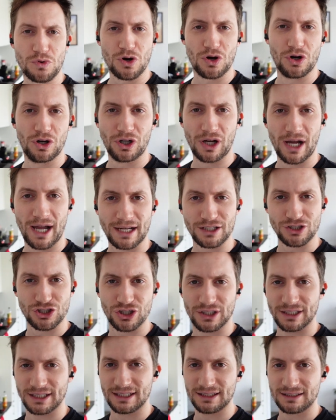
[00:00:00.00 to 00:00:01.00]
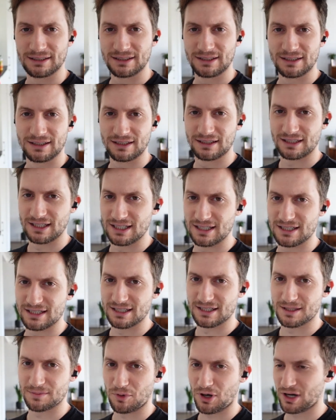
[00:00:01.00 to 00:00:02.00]
what? Actually, these
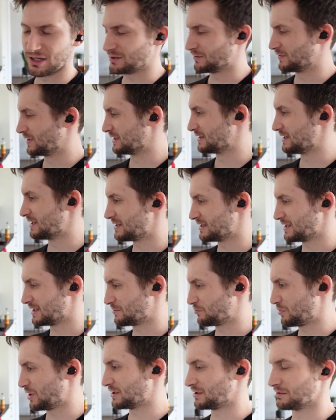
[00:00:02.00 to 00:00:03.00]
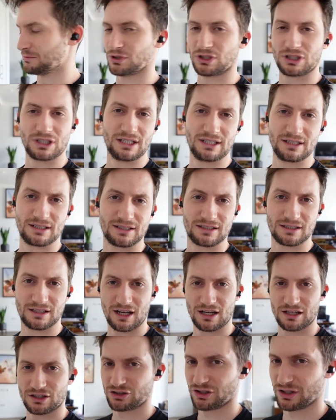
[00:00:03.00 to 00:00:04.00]
espresso things, this Nespresso machine's a
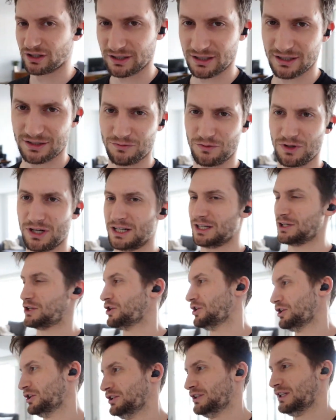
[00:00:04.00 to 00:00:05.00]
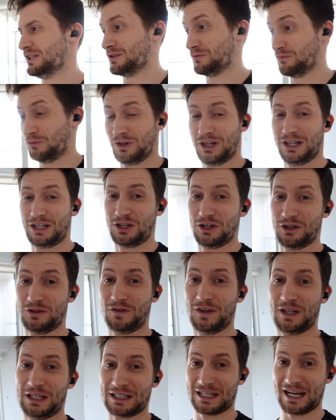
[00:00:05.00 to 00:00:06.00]
toucher. Uh, it's really good. It's a really good
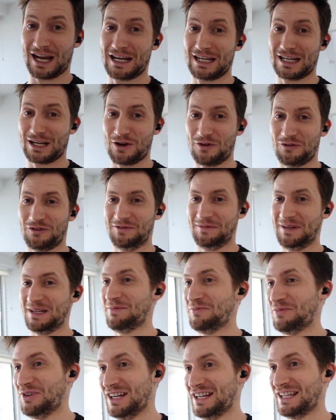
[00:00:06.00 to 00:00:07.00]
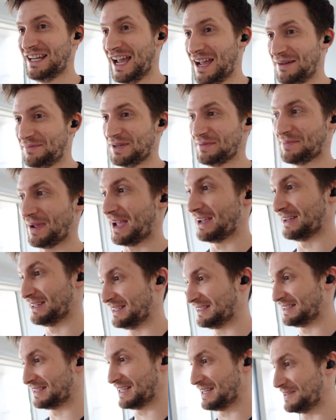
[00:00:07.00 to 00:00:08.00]
thing Dani got for me. I'm really happy about
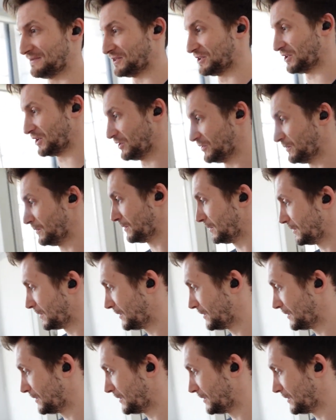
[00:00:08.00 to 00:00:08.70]
it, even though